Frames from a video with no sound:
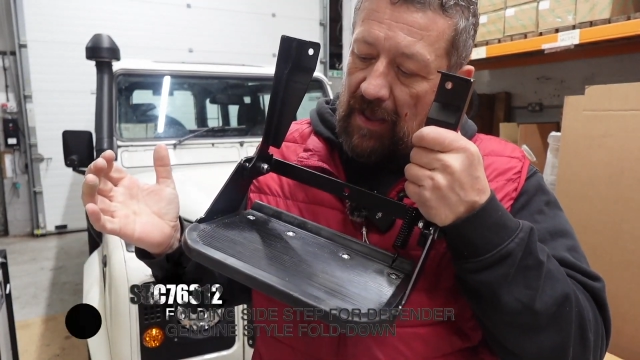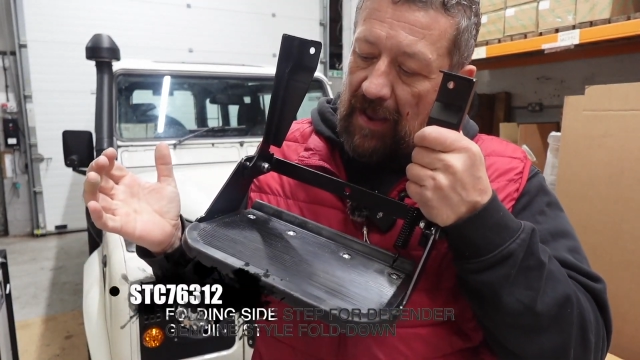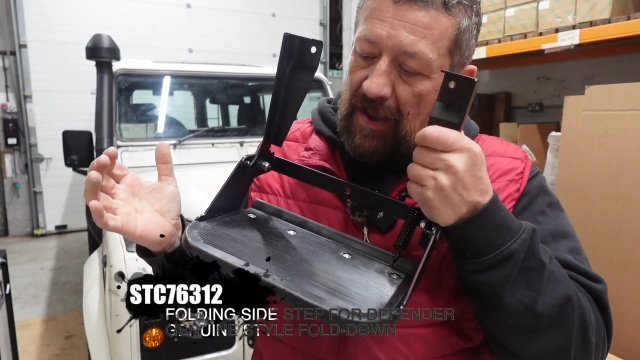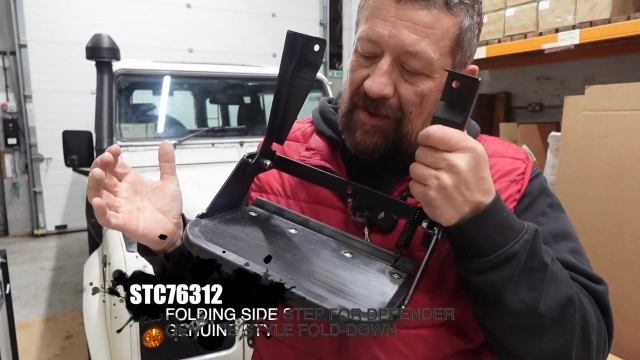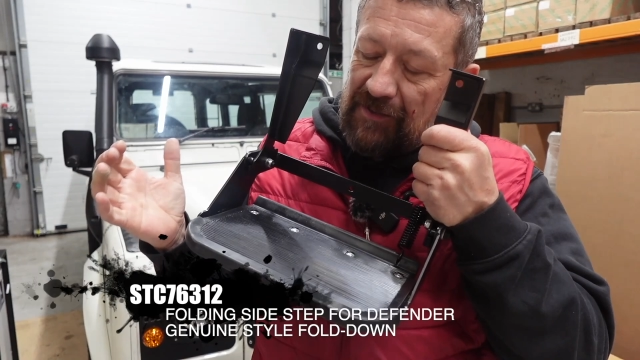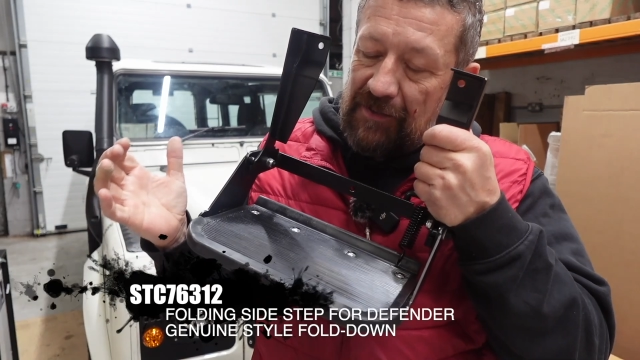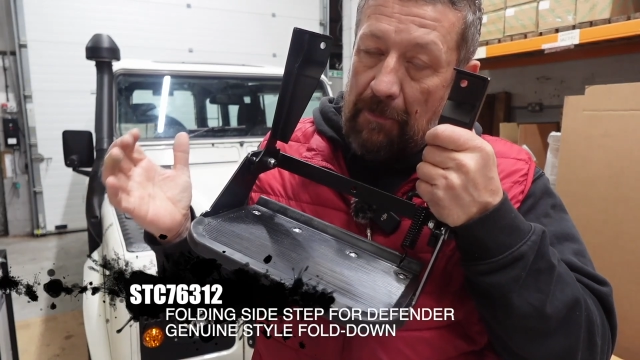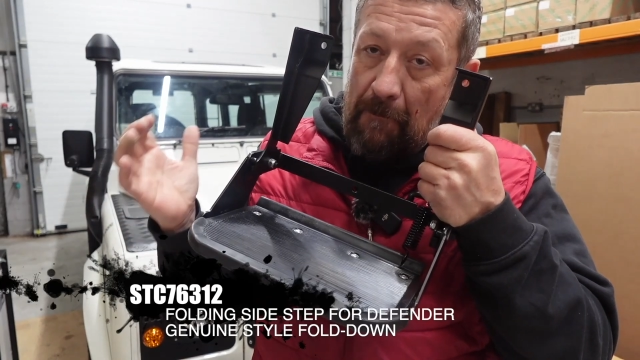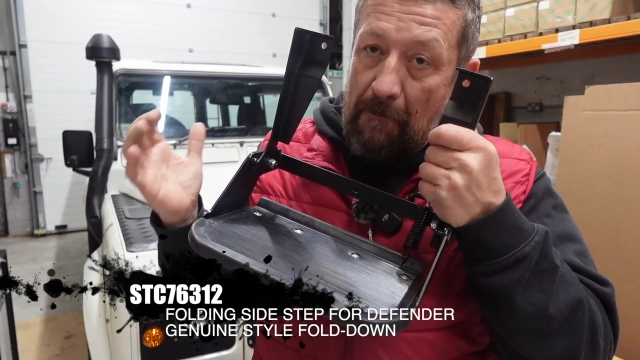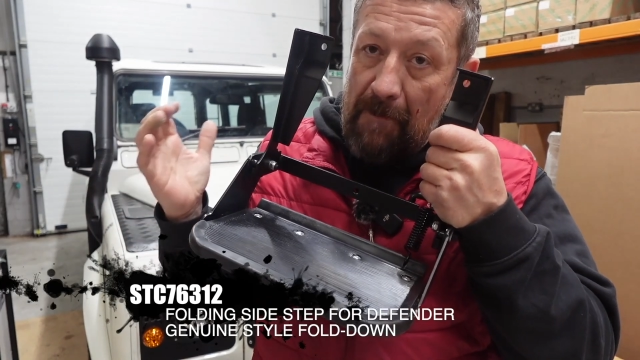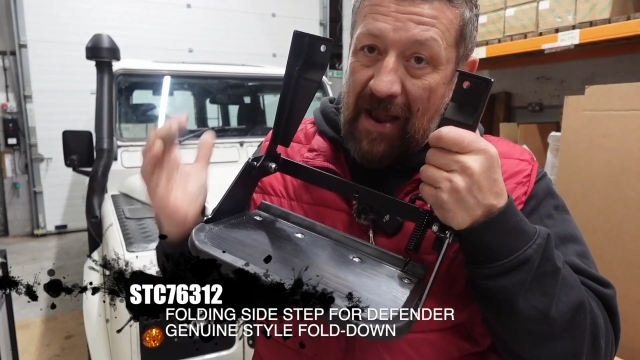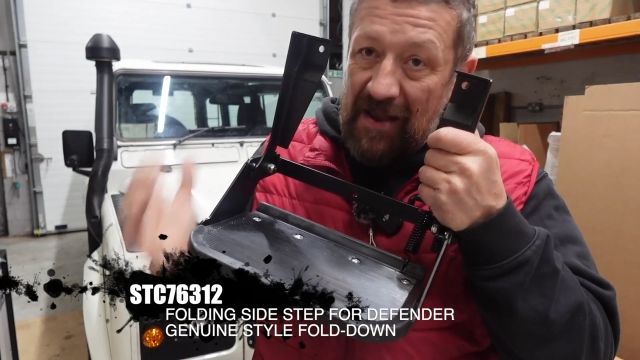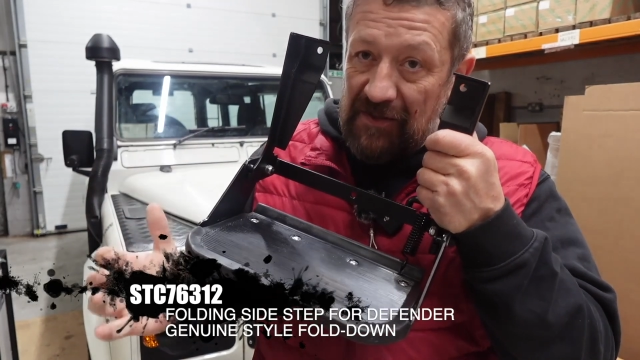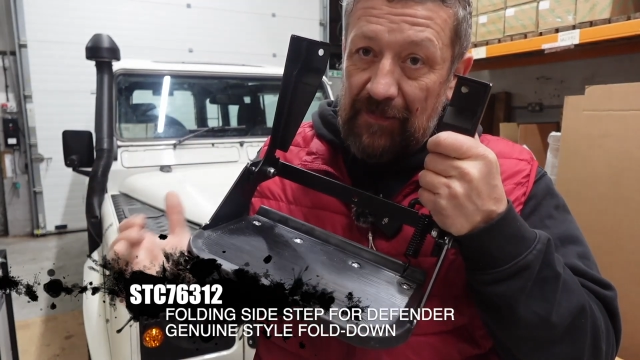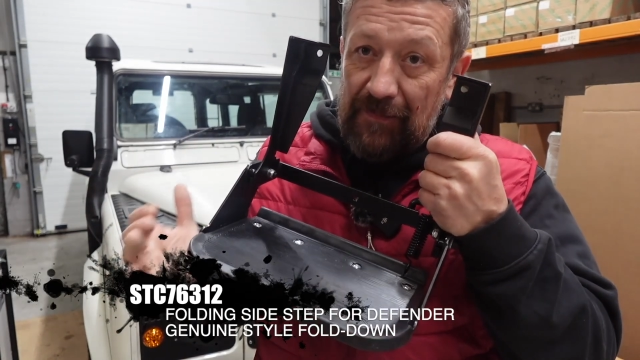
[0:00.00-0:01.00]
it's
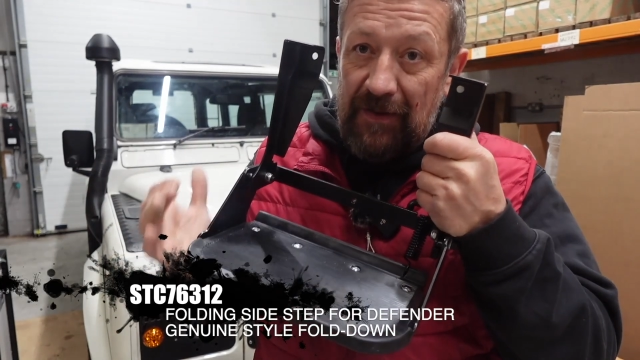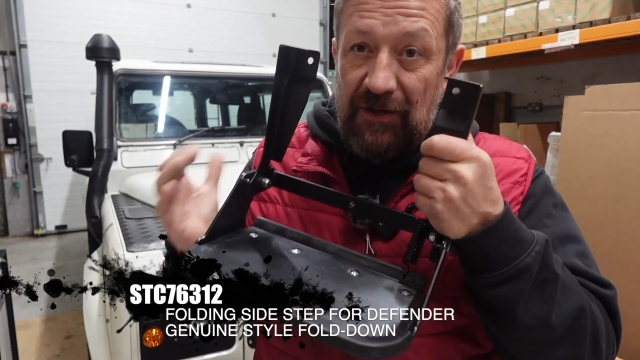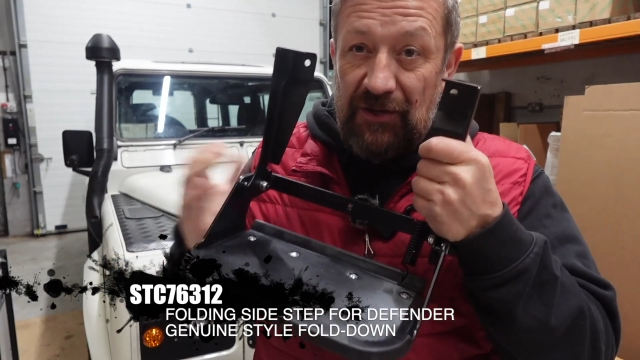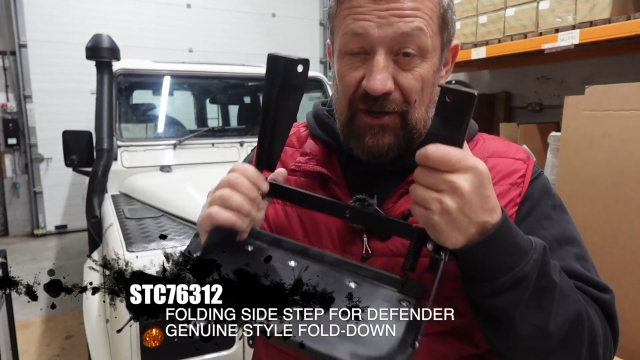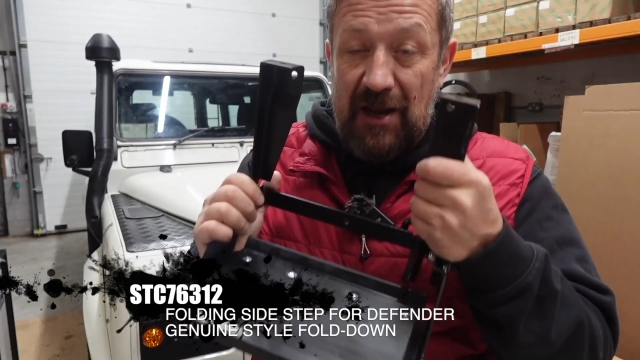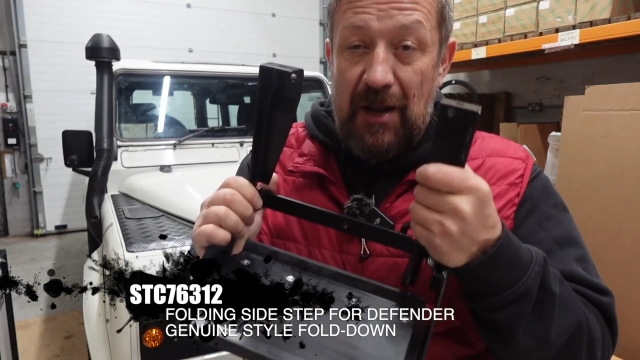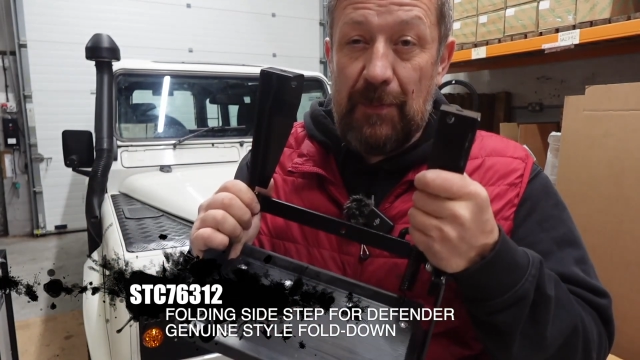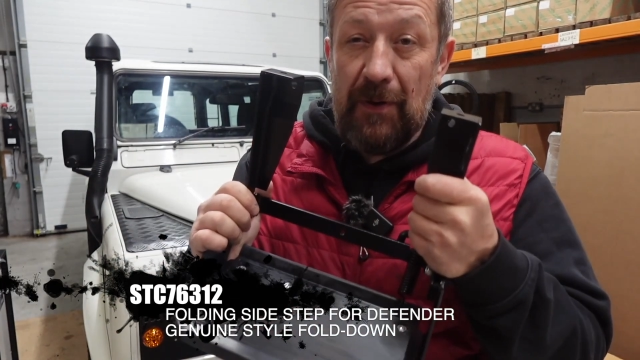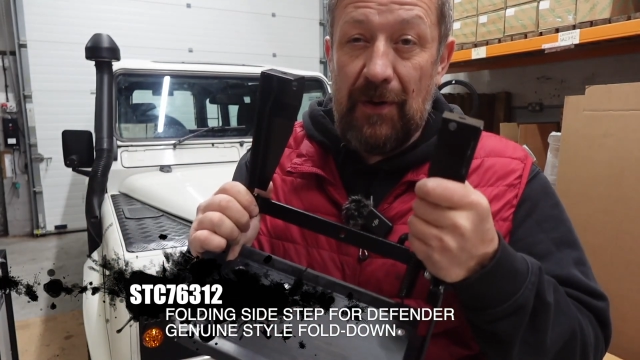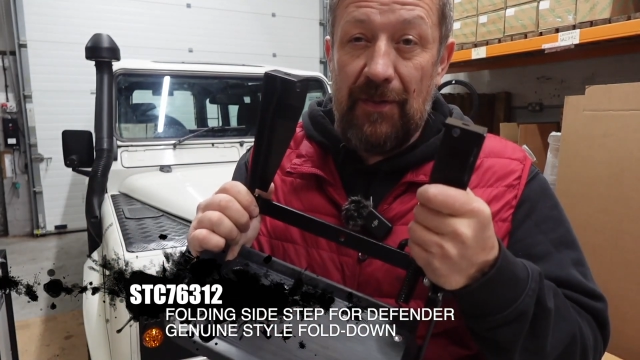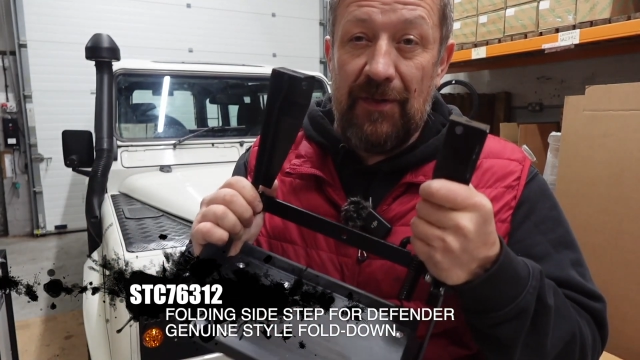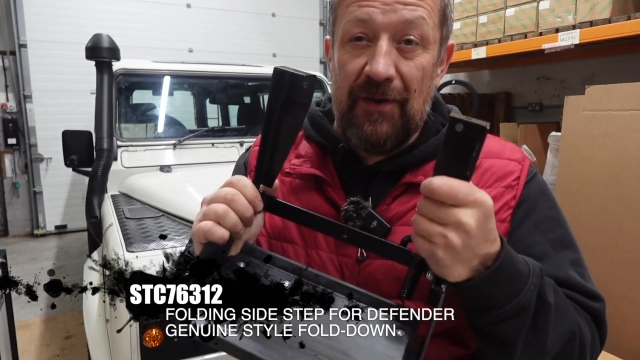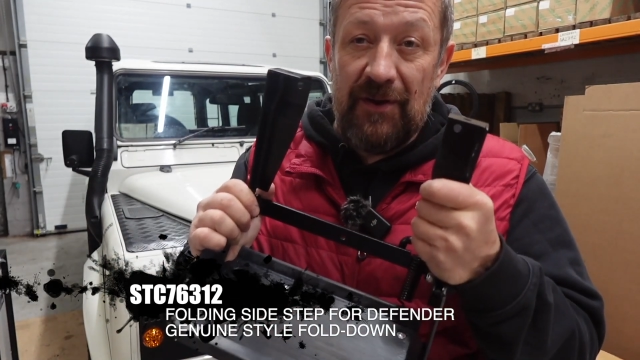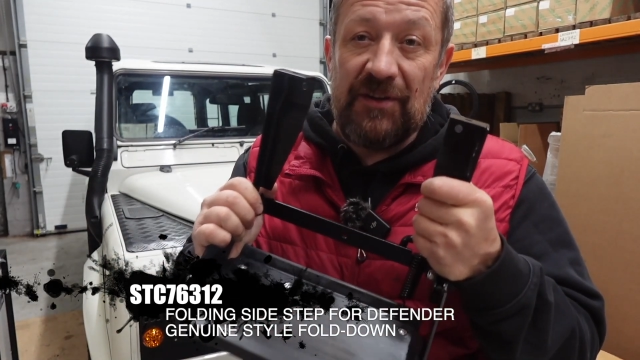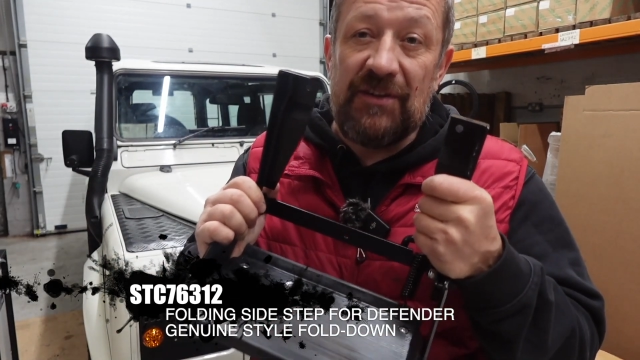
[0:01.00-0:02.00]
massively cheaper
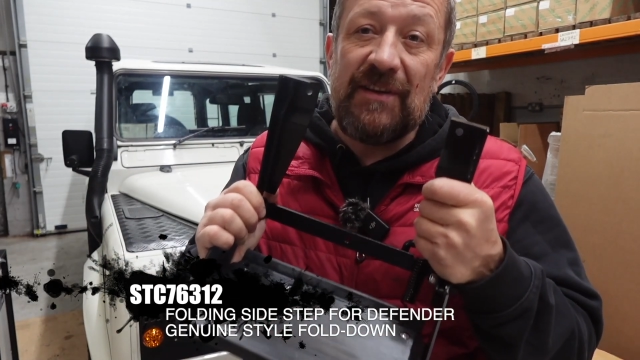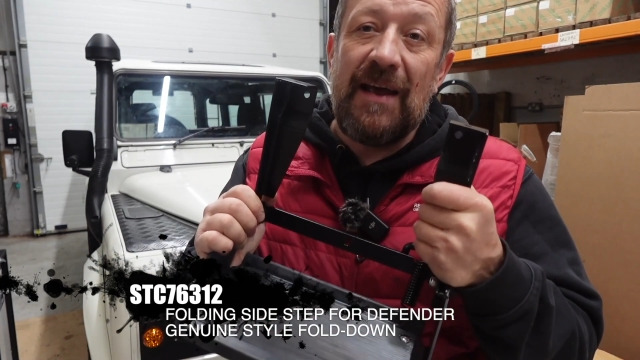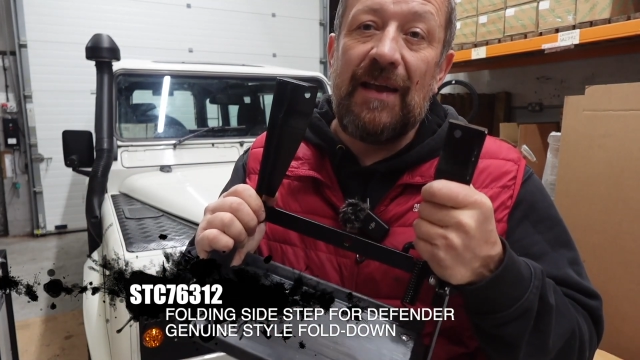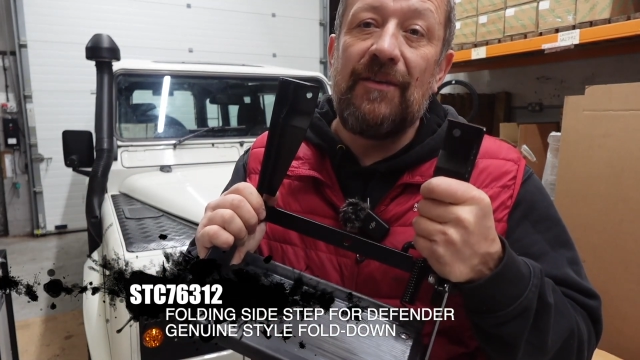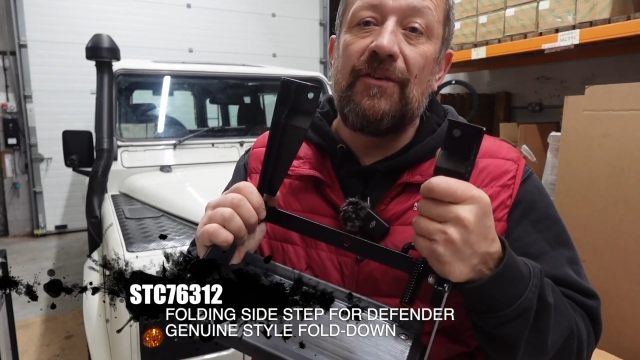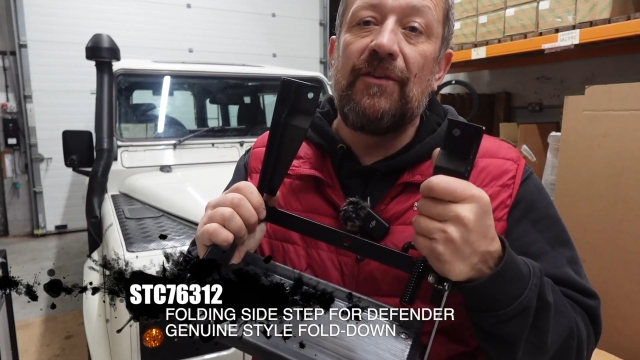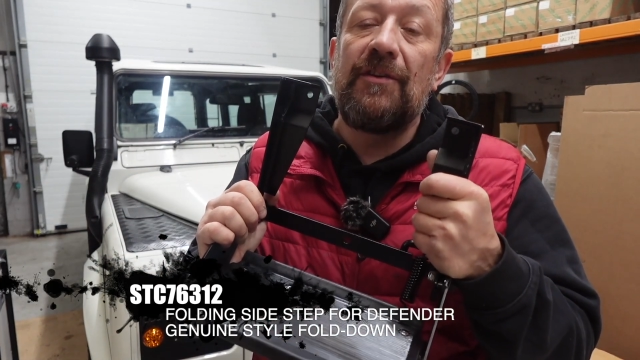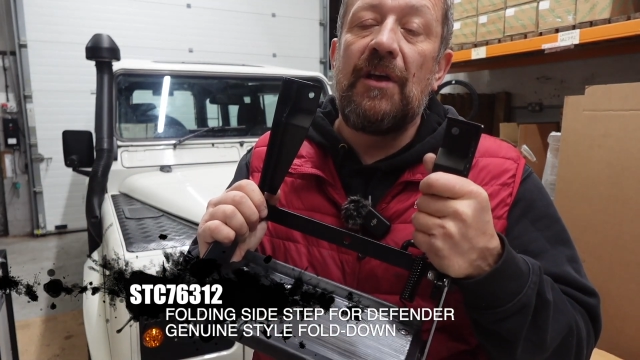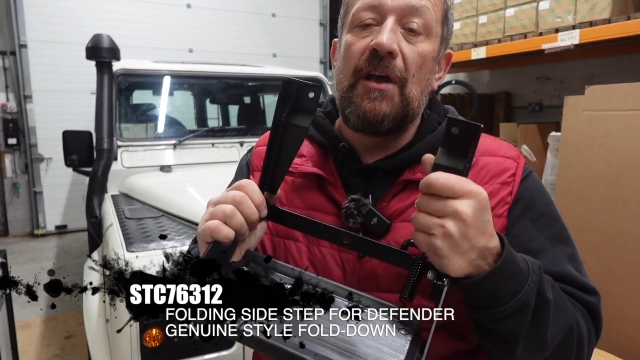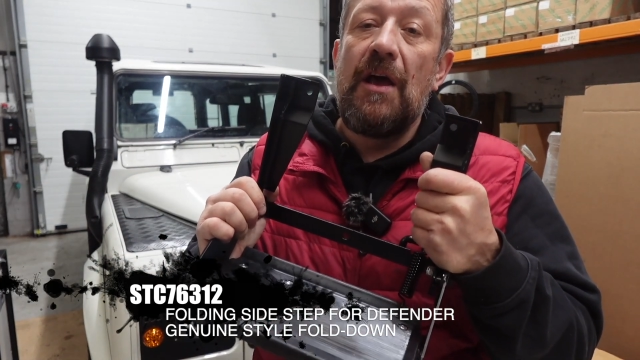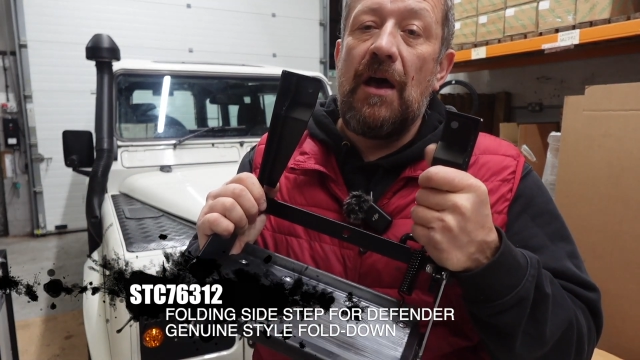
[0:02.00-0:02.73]
than a standard